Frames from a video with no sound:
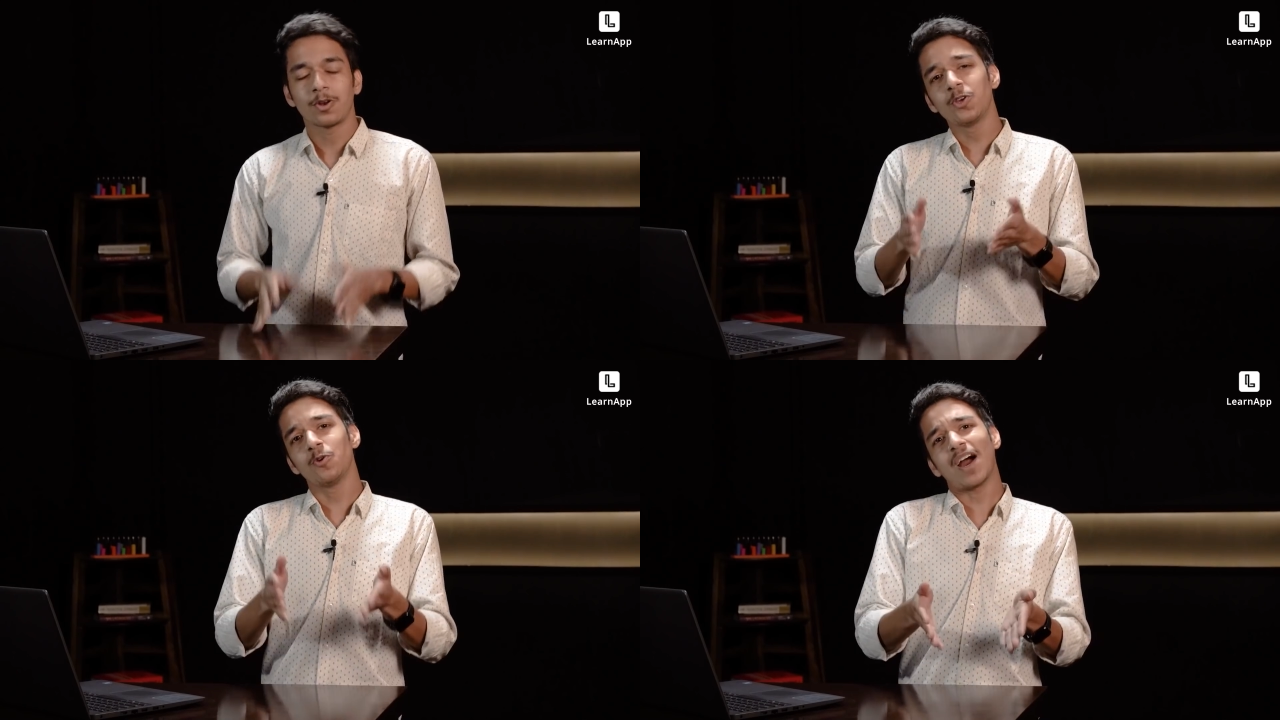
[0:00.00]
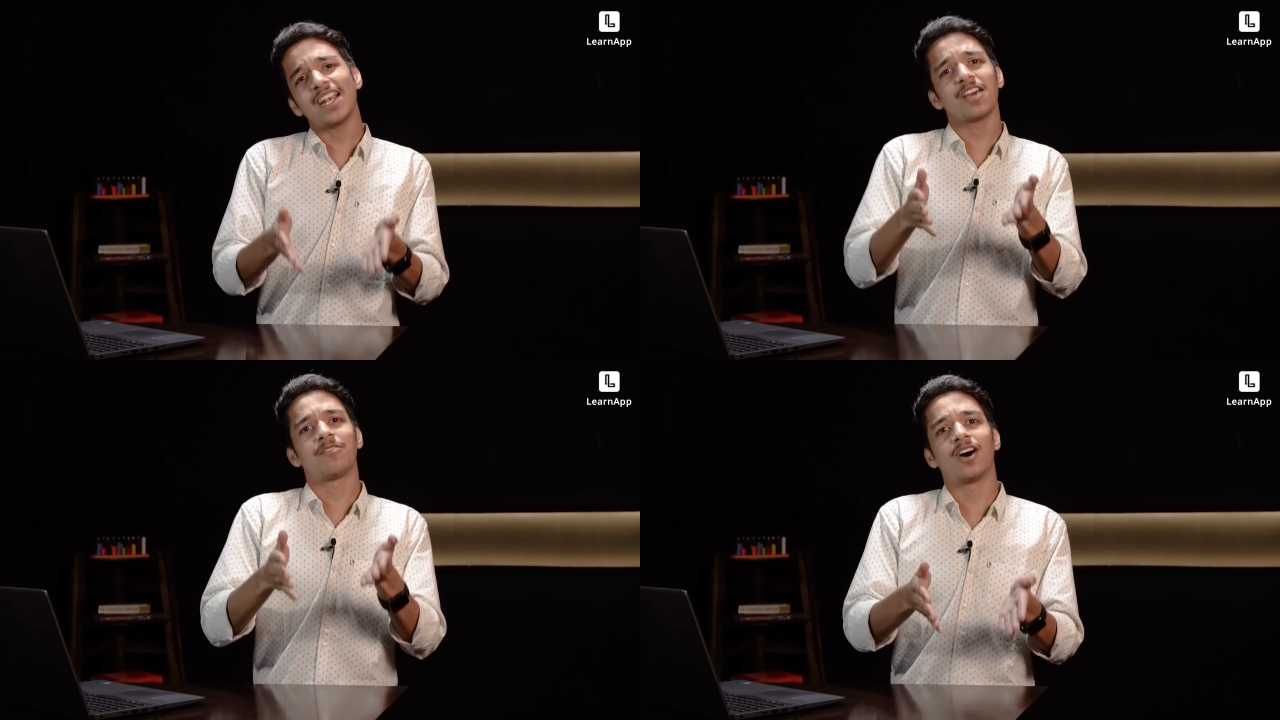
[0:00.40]
Now you
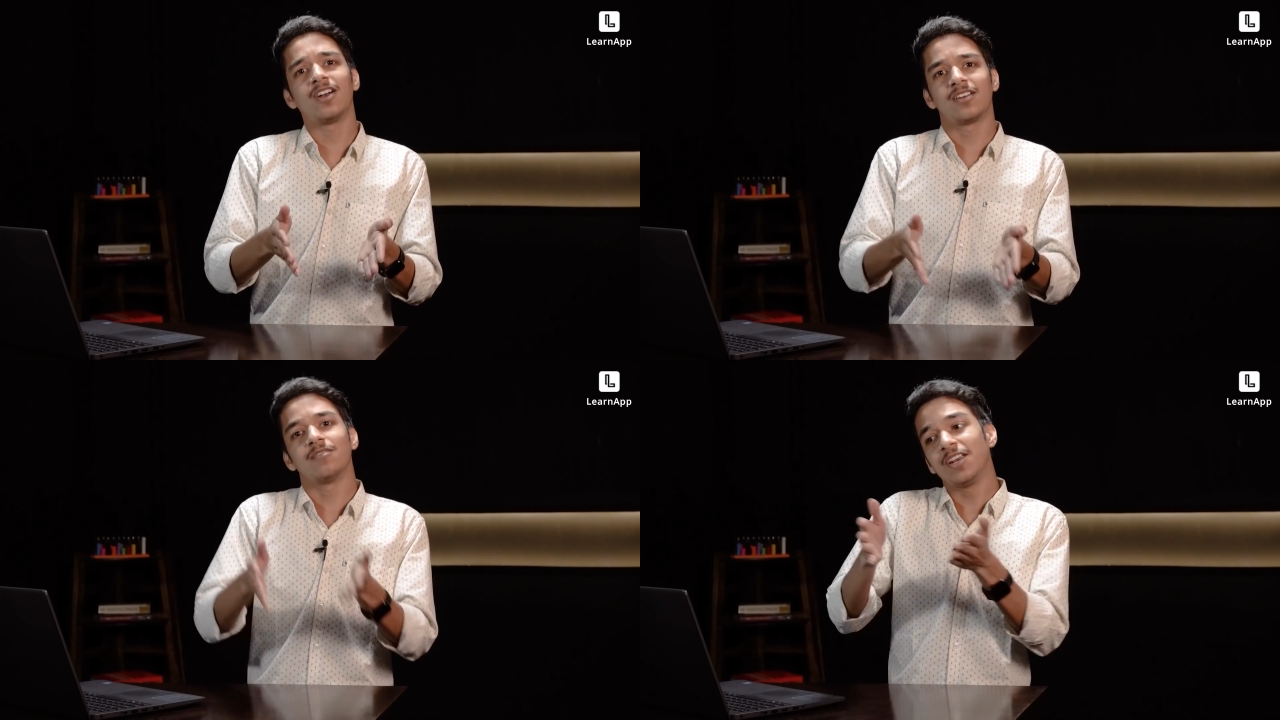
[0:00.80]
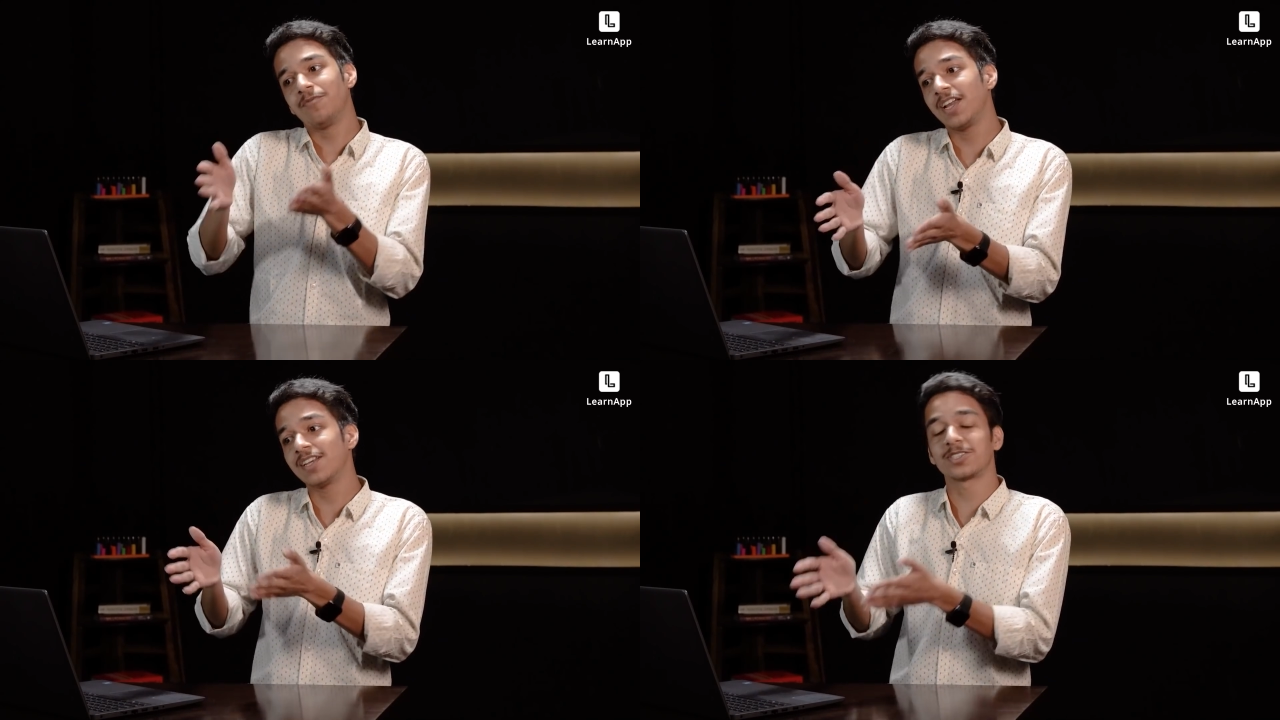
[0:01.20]
might have heard
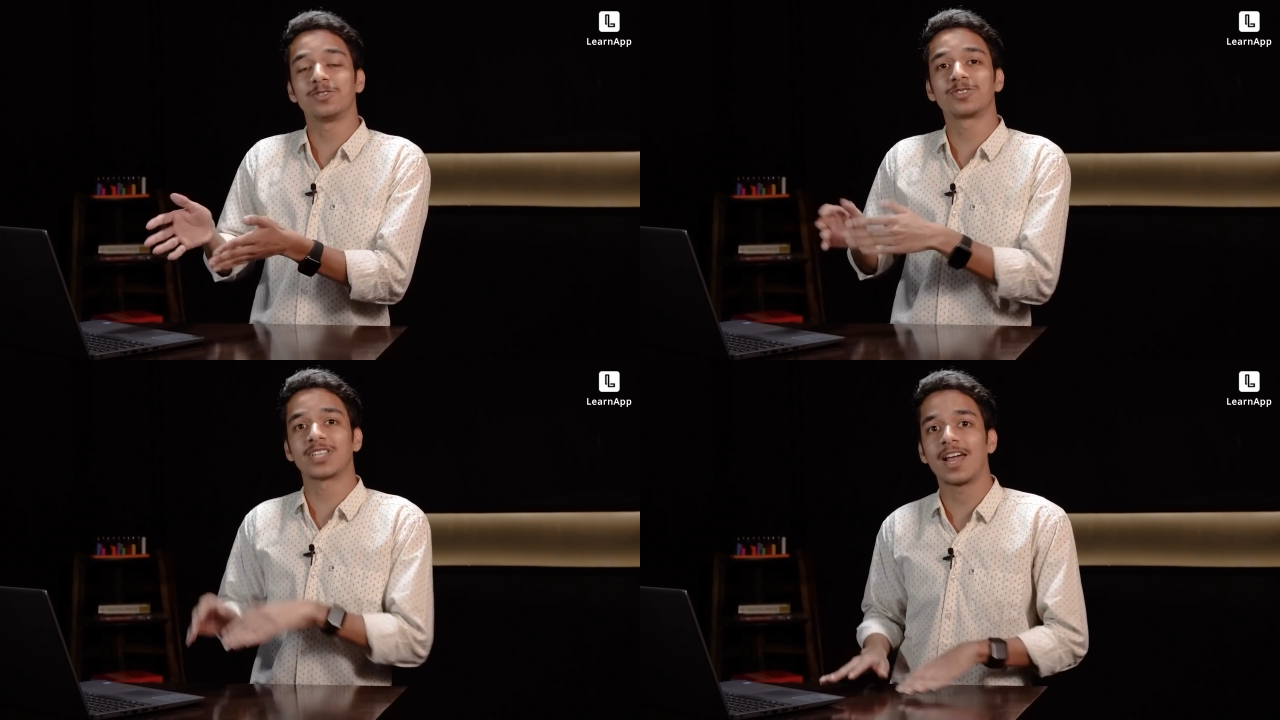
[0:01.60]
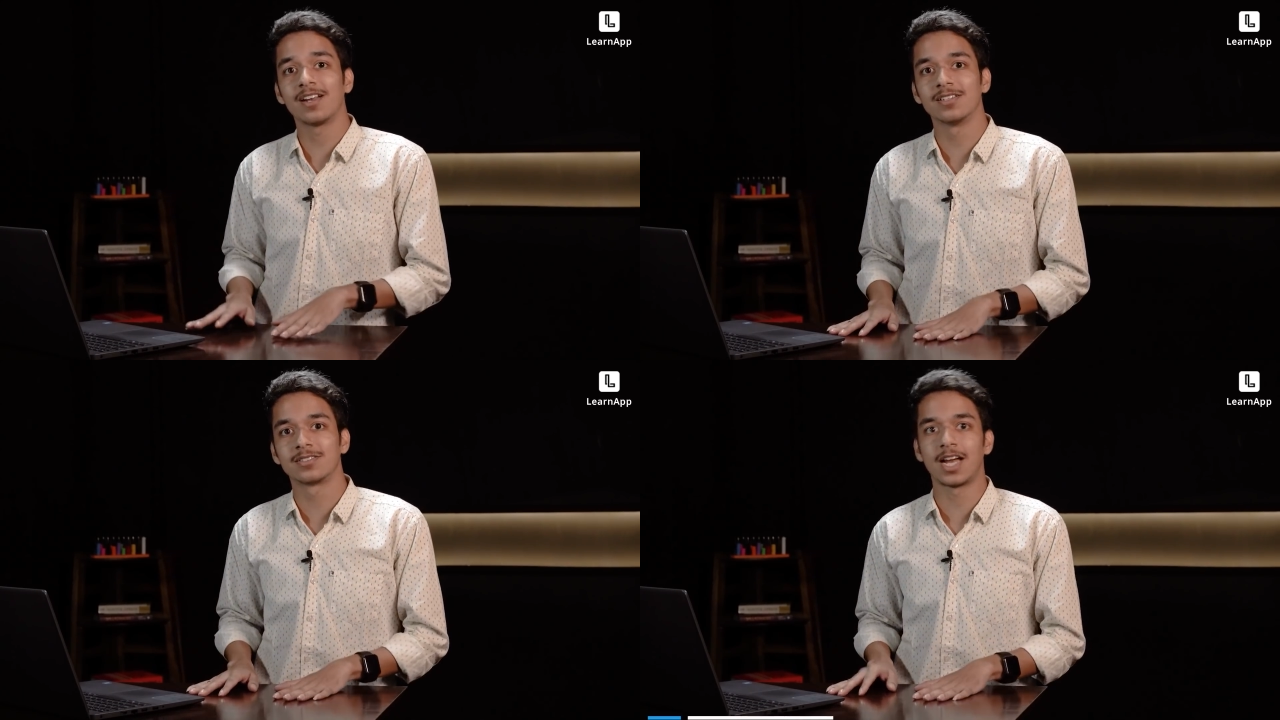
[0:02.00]
in various news
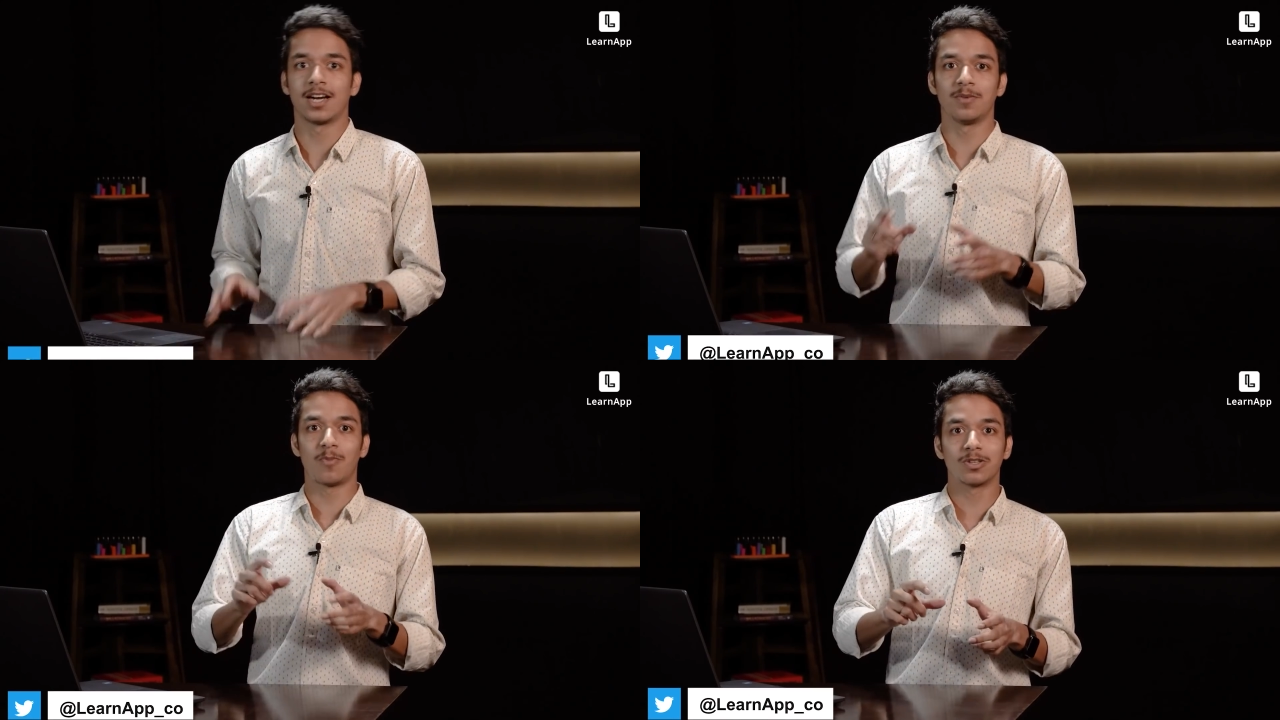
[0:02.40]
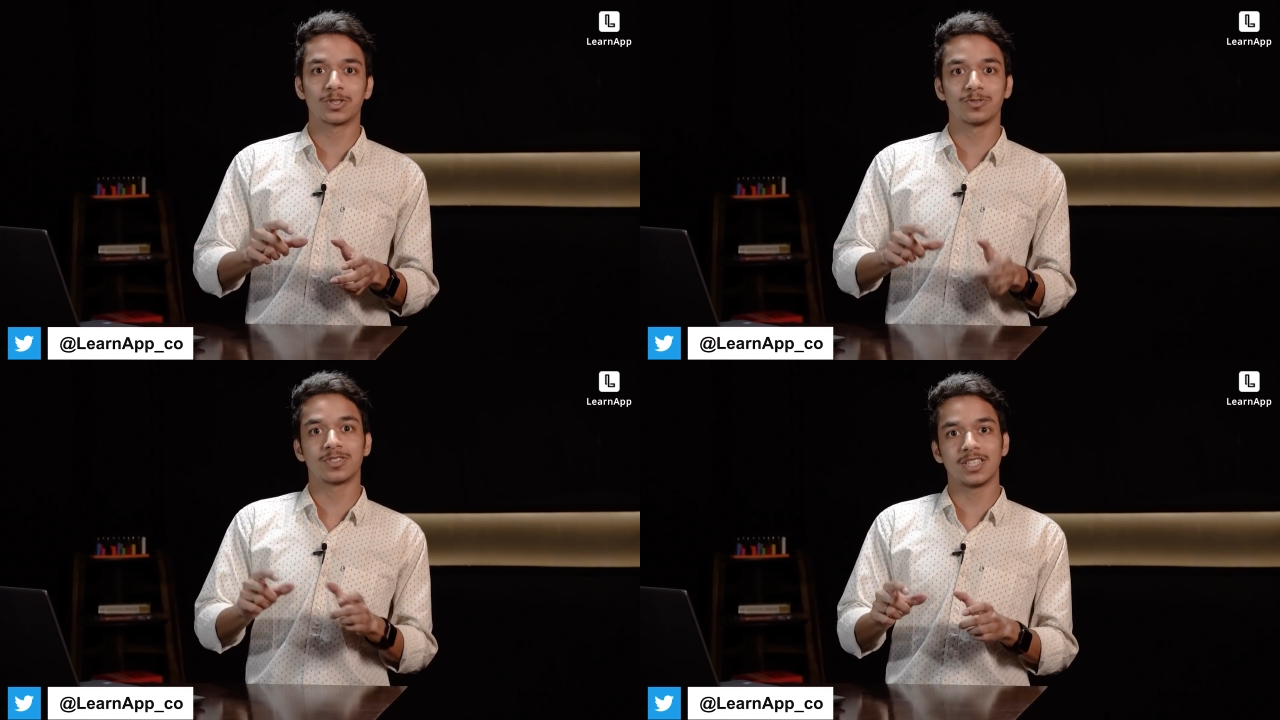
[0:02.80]
channels that the
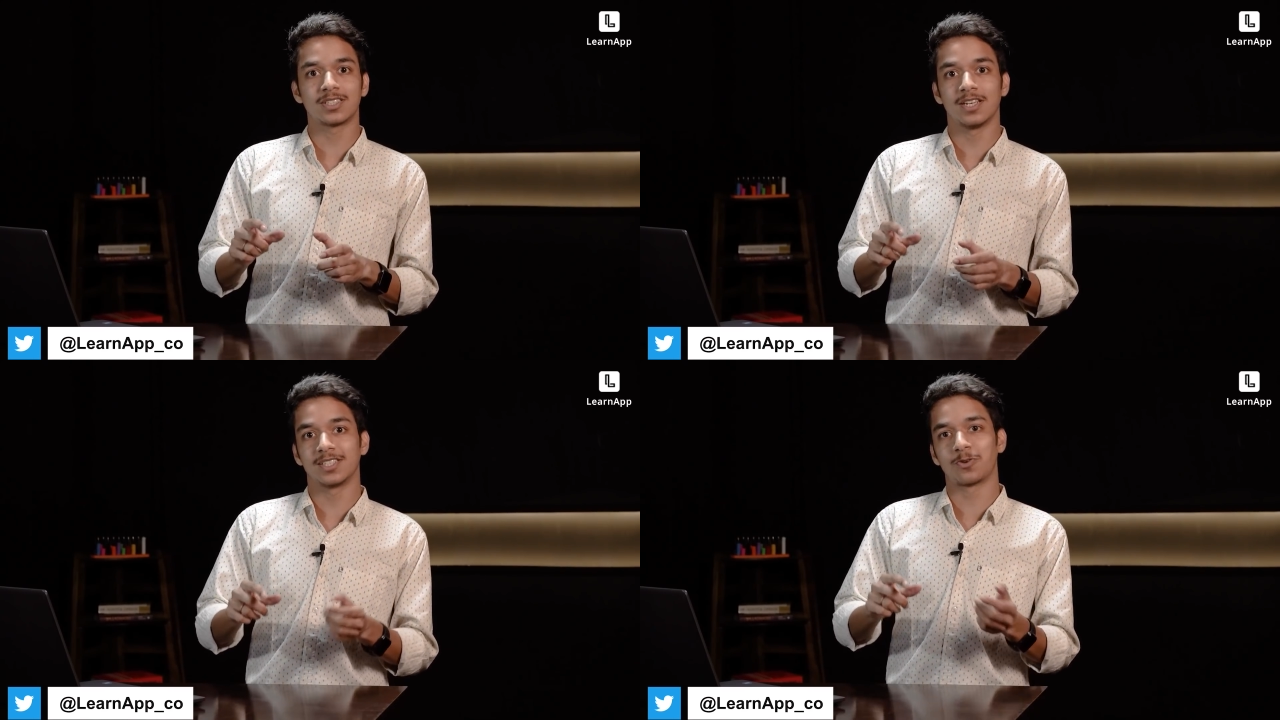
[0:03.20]
monsoon season